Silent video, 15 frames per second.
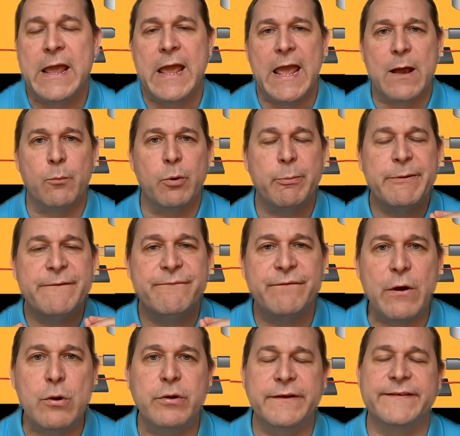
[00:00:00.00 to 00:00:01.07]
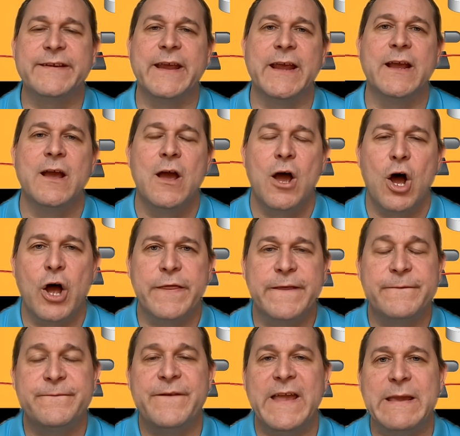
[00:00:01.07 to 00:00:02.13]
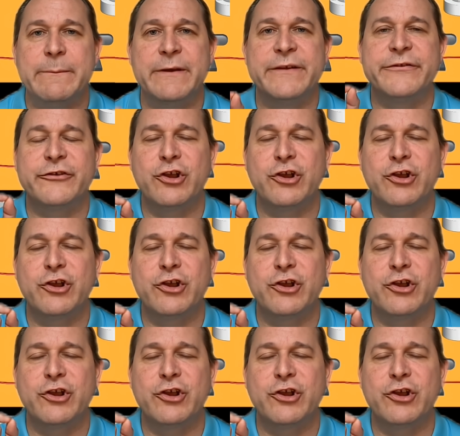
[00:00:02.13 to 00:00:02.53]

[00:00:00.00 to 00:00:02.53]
and we'll be focusing on the famous